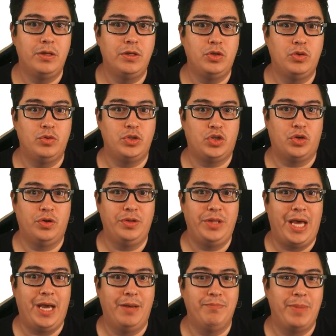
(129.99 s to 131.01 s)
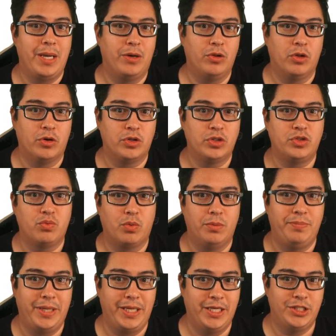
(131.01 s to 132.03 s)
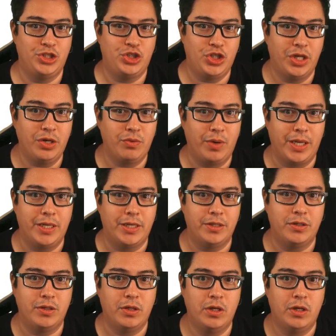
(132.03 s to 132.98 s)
to ensure that mailers were being generated.